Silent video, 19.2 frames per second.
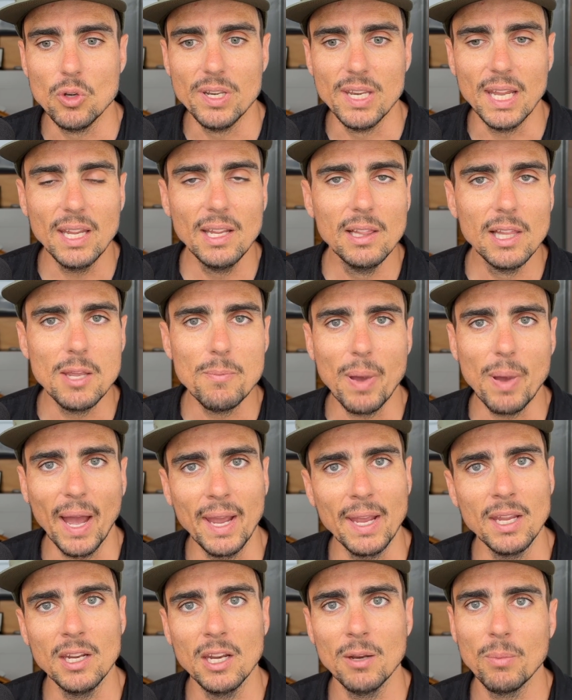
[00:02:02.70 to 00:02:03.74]
niggly
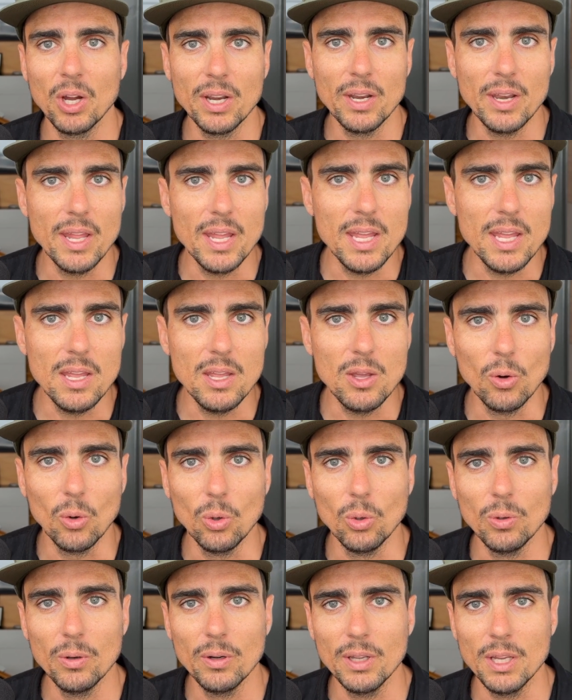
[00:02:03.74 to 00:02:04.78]
pain in my knee
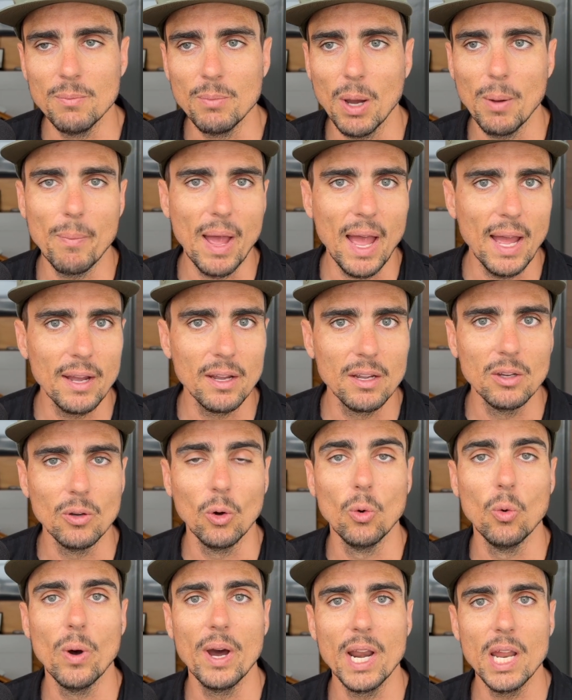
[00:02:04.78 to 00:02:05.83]
or in my back
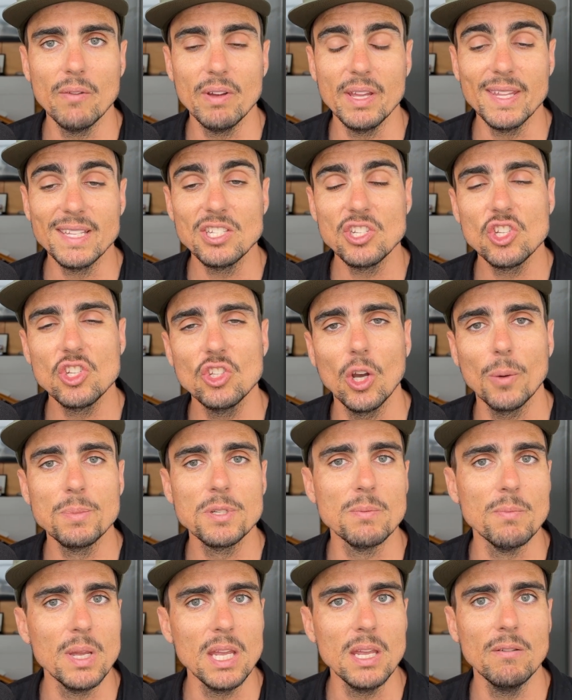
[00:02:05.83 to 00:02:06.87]
or whatever that
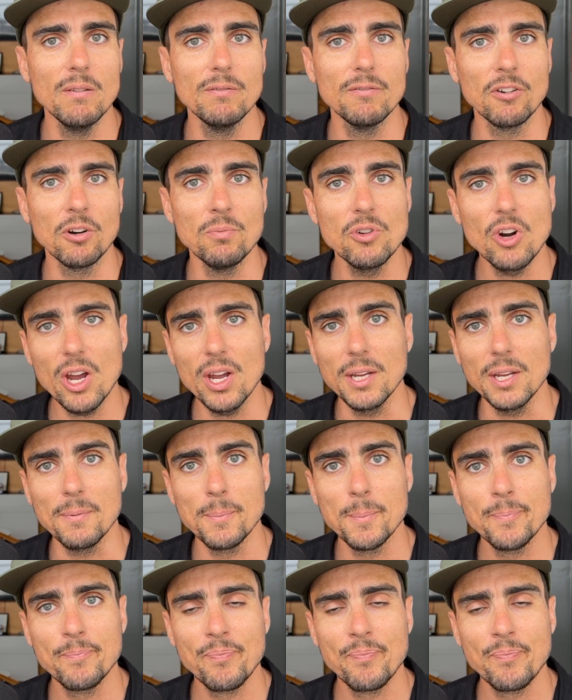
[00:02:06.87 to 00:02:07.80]
stops me from riding.